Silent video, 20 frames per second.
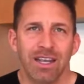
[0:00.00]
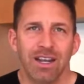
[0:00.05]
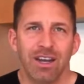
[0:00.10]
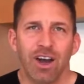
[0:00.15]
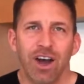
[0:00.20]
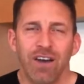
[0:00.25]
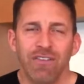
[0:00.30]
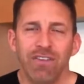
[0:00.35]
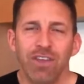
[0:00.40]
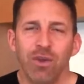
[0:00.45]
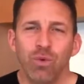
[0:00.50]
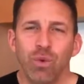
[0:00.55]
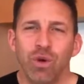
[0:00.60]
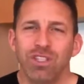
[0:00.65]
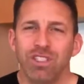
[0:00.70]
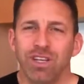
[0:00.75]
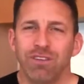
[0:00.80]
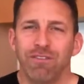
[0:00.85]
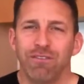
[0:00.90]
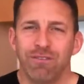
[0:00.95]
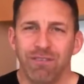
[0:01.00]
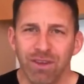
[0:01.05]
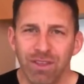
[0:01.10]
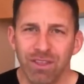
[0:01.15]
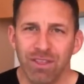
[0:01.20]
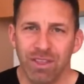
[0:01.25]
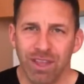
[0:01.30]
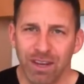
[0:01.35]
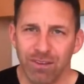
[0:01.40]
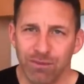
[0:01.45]
coffee was a
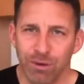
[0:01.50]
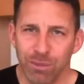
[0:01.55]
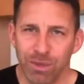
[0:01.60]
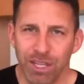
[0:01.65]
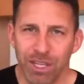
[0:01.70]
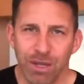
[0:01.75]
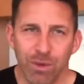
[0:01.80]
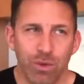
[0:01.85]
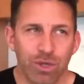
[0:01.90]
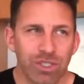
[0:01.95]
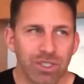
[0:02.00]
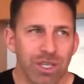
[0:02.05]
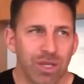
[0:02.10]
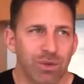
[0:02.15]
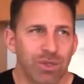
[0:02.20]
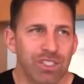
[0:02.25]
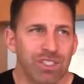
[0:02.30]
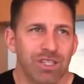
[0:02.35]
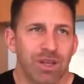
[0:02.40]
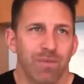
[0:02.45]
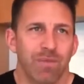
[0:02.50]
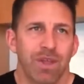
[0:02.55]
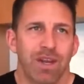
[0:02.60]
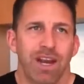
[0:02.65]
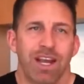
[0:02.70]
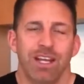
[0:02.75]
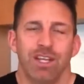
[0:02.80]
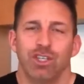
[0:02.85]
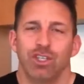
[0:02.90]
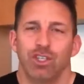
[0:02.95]
fun thing for me. It was it was something
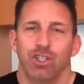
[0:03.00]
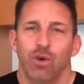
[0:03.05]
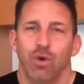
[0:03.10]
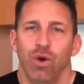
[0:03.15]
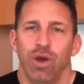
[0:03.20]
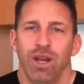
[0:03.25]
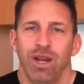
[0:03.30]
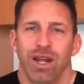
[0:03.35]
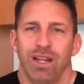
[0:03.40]
I enjoyed.